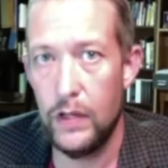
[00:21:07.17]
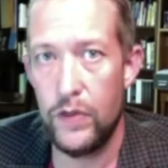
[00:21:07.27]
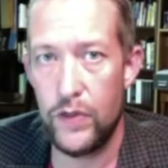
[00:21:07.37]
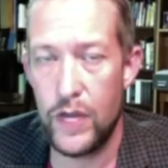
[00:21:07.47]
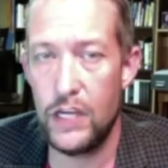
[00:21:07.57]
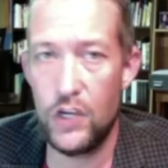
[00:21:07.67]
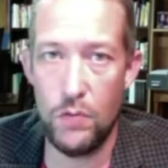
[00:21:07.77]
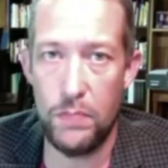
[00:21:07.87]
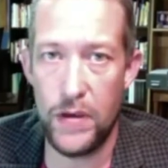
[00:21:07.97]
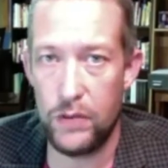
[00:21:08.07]
Thank you,
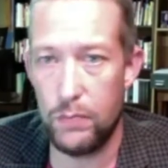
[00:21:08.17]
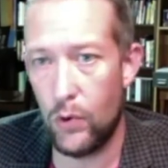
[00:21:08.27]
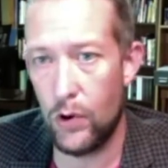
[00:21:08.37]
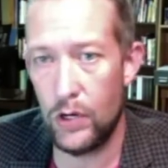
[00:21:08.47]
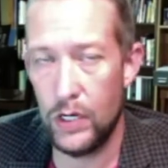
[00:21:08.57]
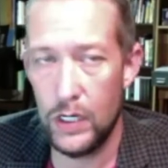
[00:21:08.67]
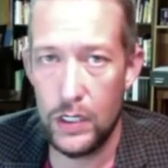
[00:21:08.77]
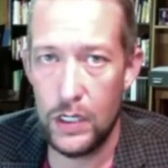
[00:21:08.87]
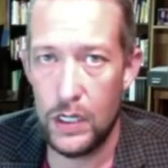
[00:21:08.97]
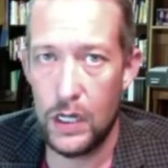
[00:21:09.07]
Beth Moore,
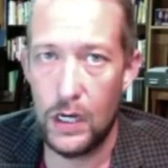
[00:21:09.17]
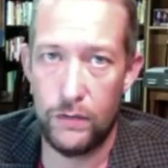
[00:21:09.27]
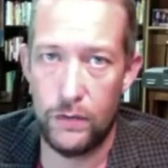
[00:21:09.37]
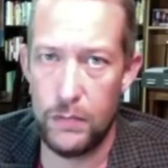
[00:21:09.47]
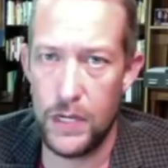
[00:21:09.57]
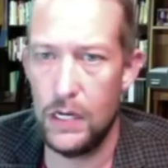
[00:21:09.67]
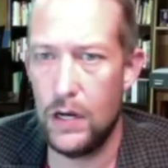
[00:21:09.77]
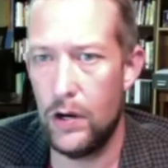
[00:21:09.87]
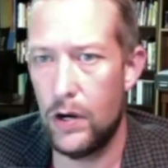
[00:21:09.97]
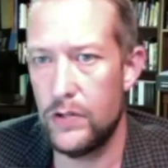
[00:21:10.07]
for being
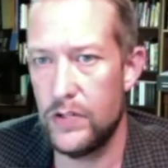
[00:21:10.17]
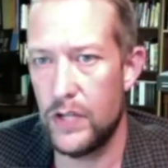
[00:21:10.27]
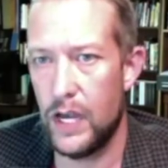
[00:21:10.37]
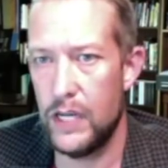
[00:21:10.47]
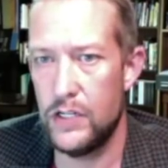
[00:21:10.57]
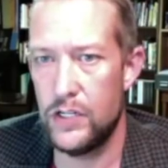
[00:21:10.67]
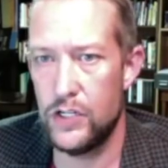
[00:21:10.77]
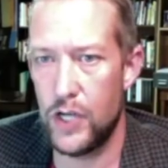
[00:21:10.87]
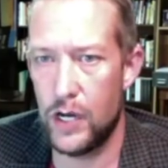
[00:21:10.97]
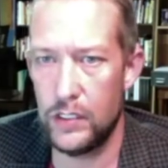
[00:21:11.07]
on our side.
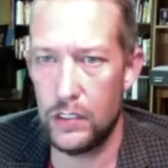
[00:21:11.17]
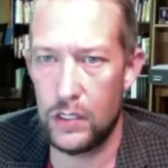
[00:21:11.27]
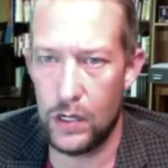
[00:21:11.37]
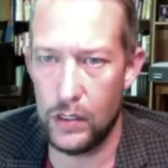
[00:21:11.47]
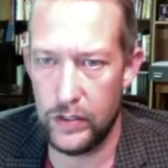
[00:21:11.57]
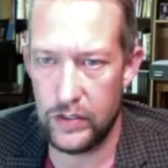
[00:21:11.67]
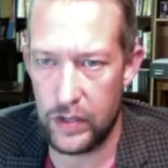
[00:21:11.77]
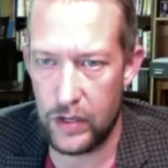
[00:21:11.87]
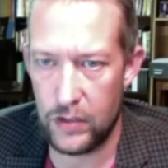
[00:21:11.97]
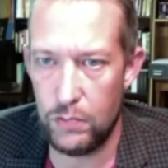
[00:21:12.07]
John Collins
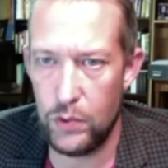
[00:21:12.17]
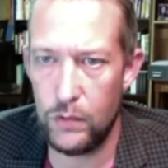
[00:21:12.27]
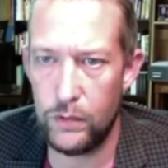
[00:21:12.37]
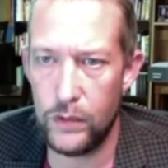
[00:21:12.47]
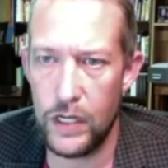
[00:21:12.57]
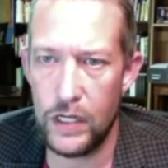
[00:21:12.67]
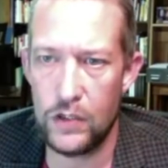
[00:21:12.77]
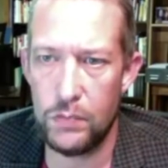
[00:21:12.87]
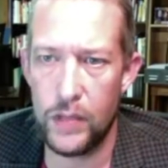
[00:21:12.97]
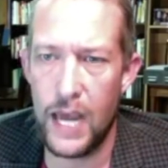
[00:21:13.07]
says, beautifully
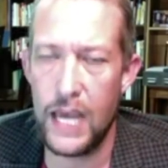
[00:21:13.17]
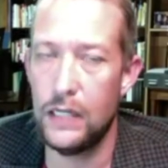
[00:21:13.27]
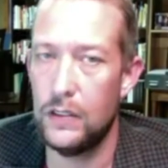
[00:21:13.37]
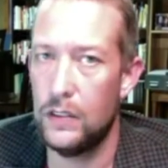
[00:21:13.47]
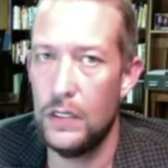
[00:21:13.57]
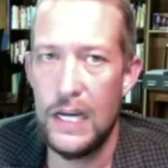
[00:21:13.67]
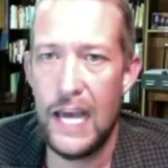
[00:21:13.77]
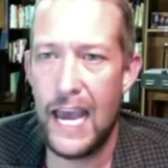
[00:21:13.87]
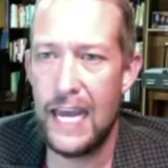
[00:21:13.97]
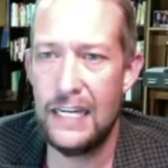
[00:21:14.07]
explained
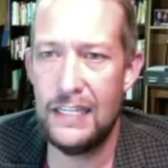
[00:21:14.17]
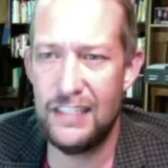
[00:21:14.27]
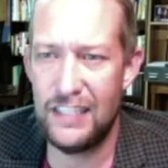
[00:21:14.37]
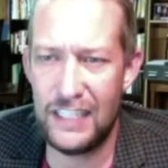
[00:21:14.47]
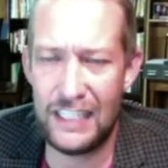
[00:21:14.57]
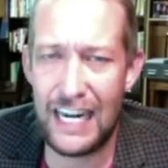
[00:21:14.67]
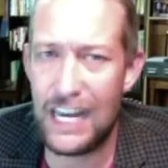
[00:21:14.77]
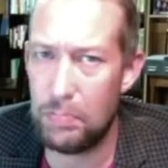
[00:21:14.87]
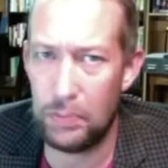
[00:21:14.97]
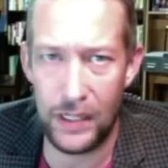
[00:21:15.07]
and
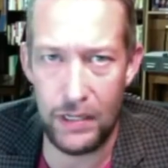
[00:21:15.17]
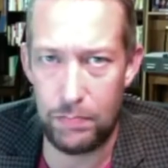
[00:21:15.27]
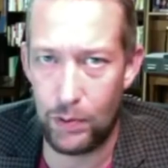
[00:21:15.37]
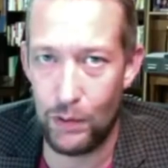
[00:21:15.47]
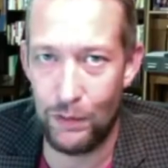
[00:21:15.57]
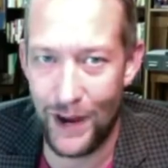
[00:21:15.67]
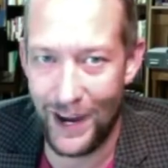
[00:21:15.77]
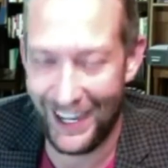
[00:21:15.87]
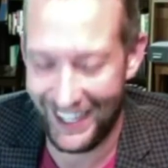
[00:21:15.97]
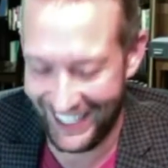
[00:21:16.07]
deeply
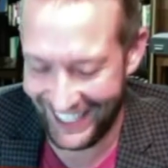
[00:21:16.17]
profound.